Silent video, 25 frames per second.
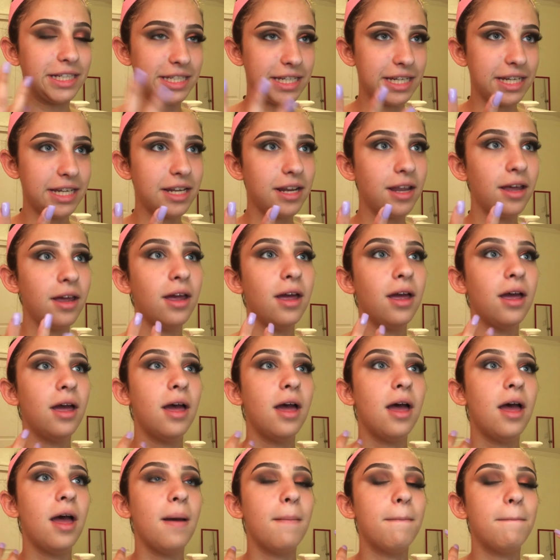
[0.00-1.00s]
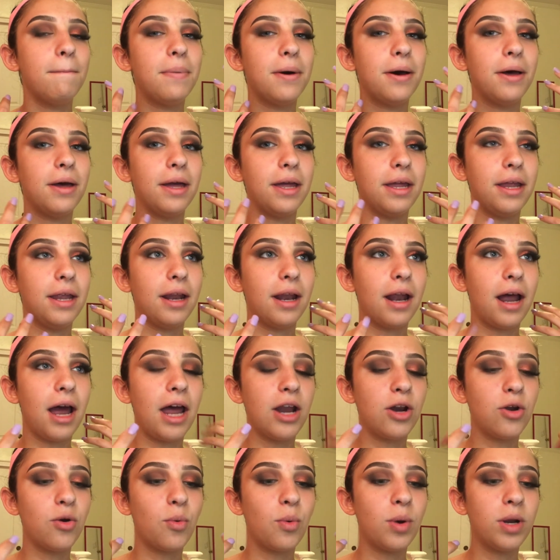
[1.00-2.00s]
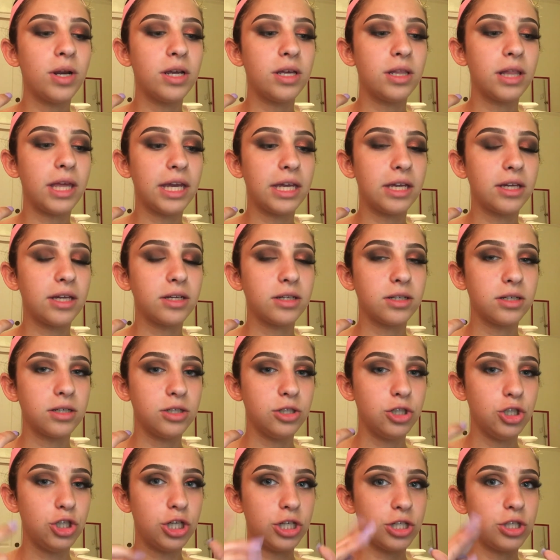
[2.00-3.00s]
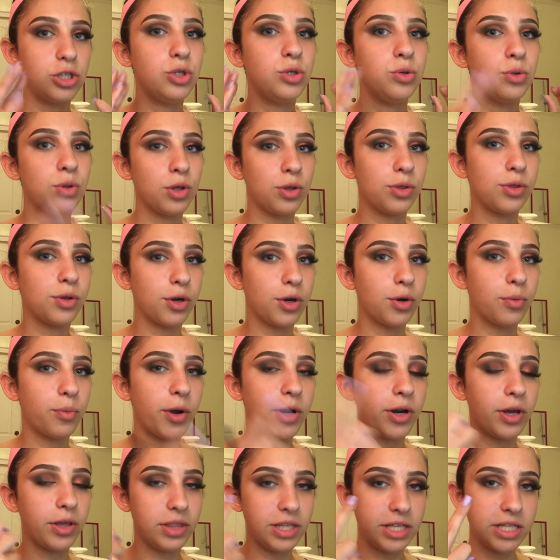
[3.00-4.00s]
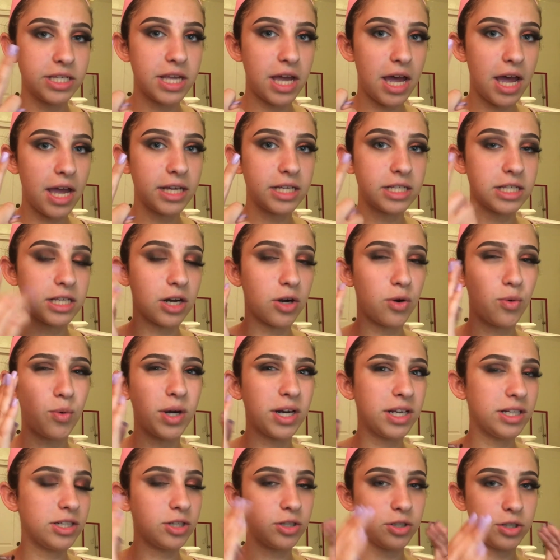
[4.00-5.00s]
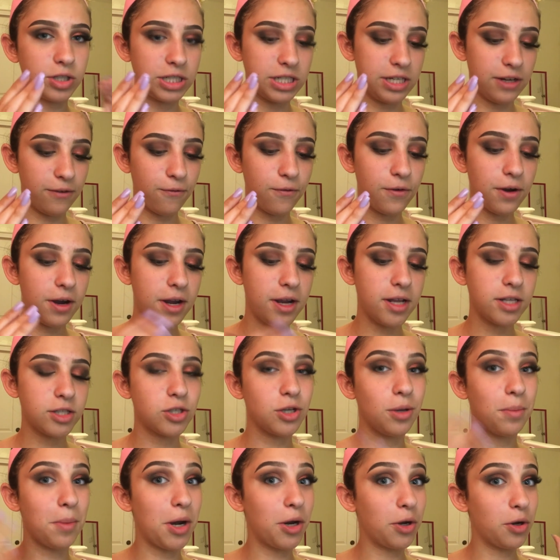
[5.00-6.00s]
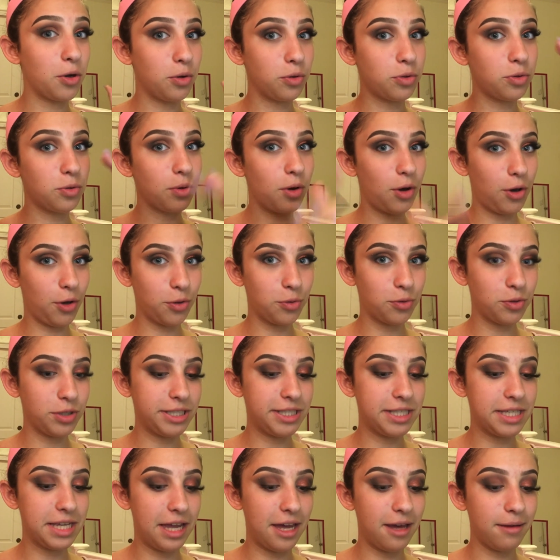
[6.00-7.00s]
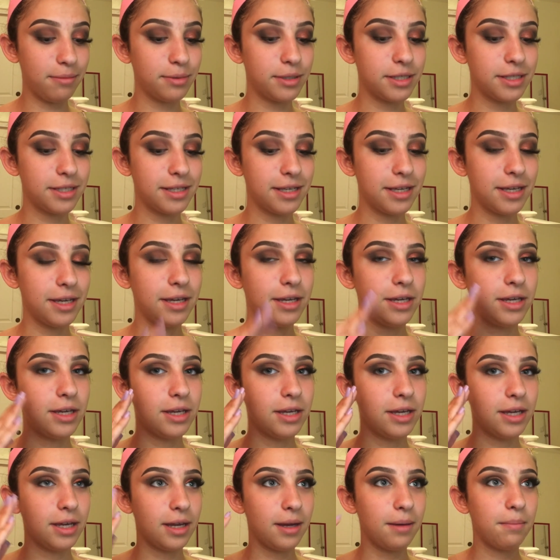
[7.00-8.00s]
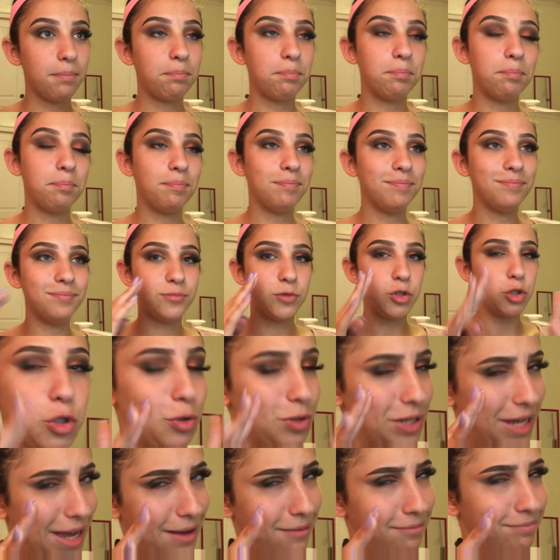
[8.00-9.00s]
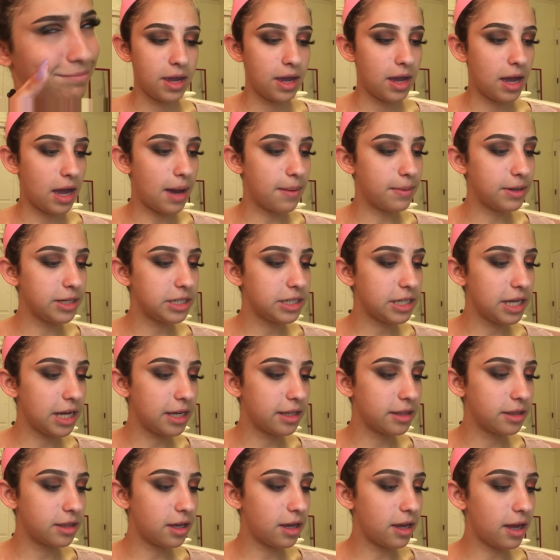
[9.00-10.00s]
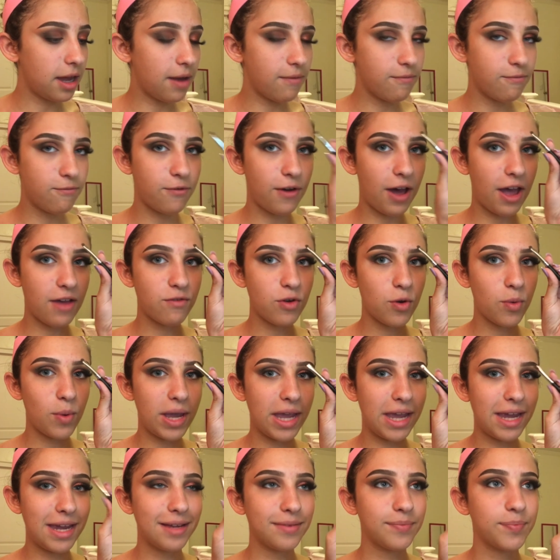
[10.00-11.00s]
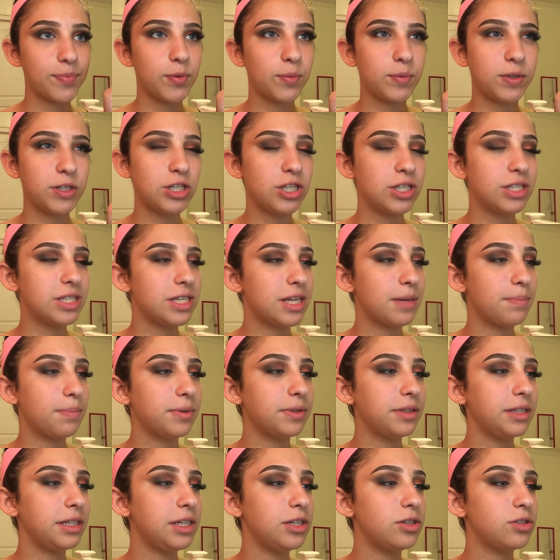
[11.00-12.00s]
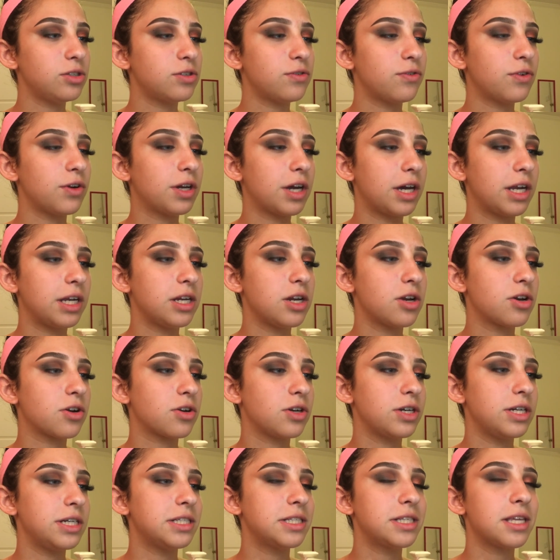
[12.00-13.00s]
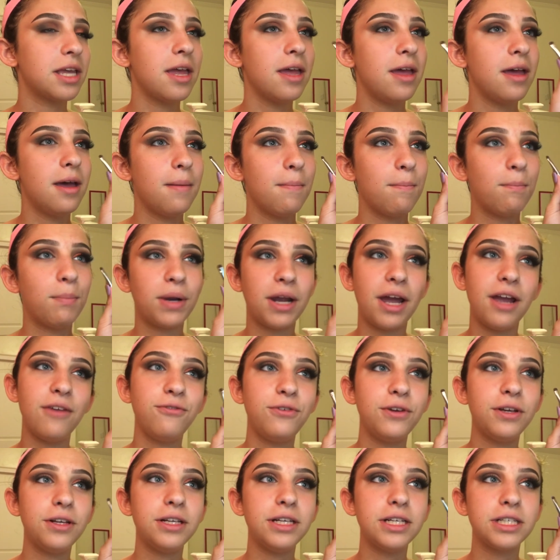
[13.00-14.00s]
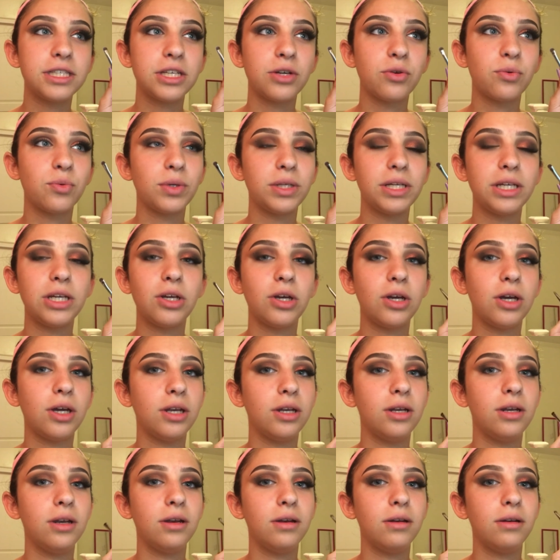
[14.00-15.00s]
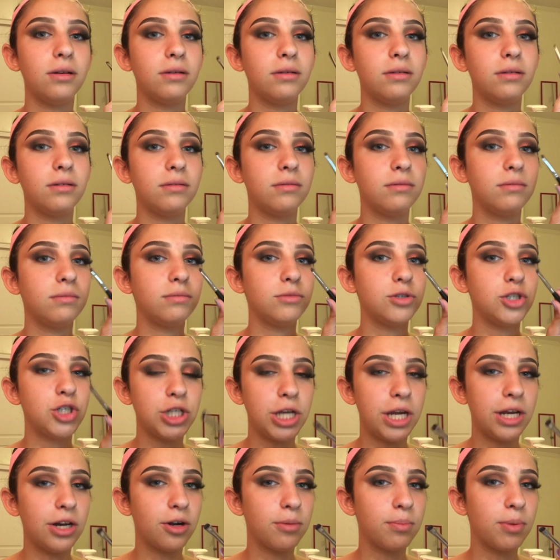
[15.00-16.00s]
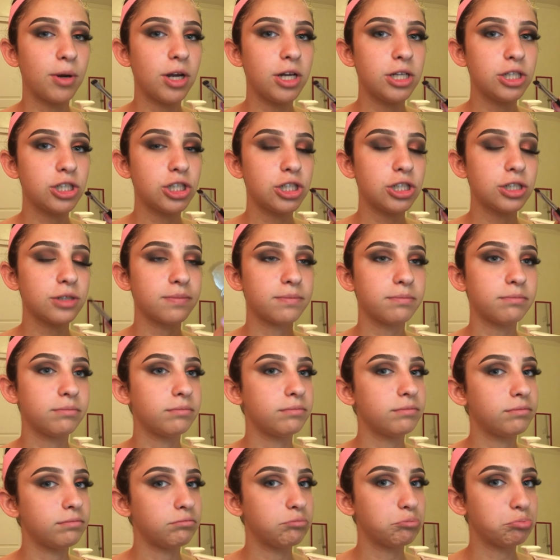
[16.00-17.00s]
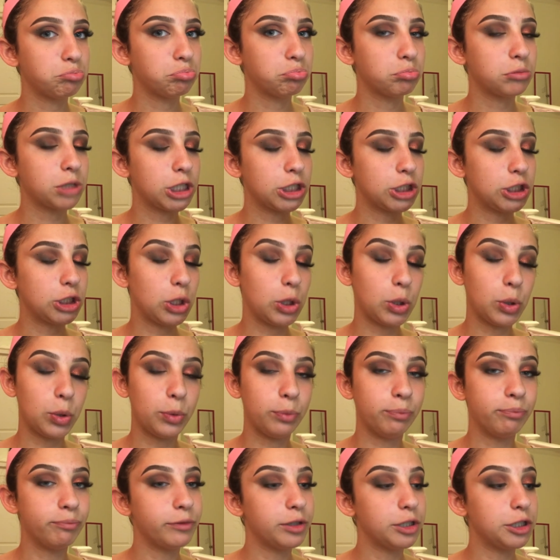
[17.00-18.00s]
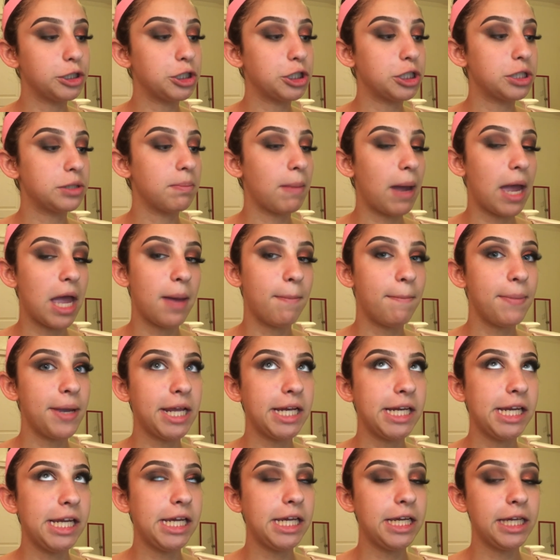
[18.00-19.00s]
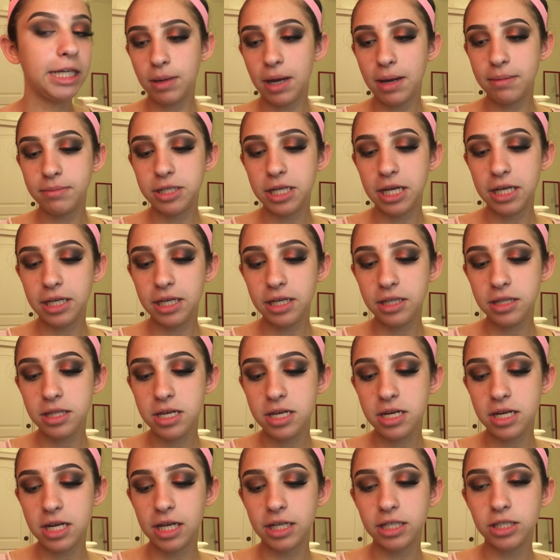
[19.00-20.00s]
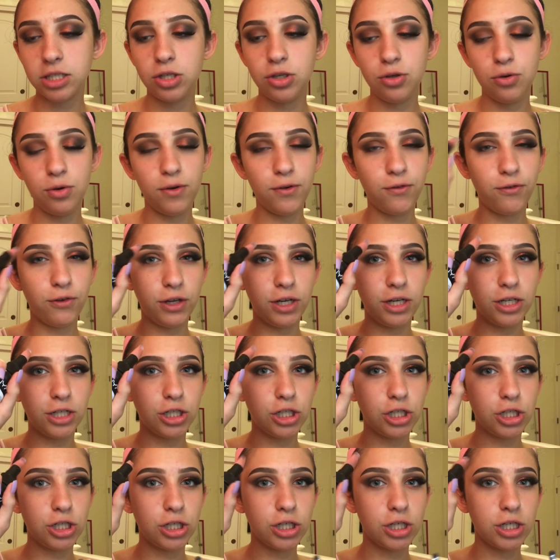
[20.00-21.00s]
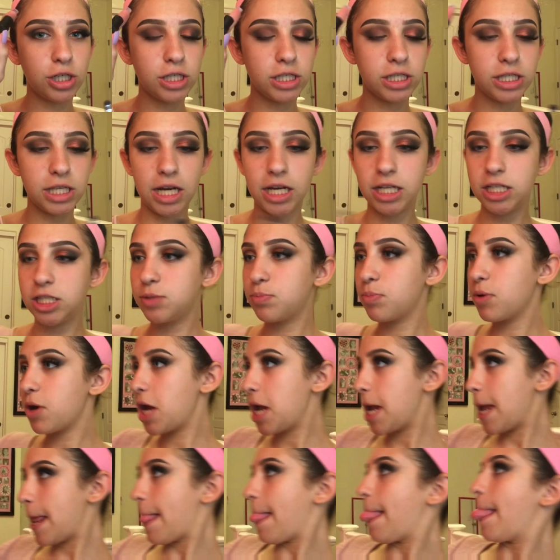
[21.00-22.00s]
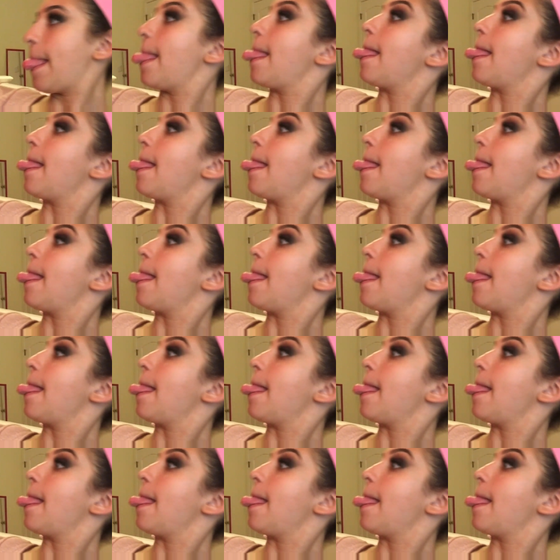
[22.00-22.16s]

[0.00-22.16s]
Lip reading: did. But I don't wanna like just do the third one on this eye because I don't want it to look different. So I'm gonna go through all three steps. So yeah, I'm gonna take the M508, which is typically used for cutting your crease, but I feel it's a really good shader brush. So, just my opinion. I'm taking the NYX Dewy Finish setting spray,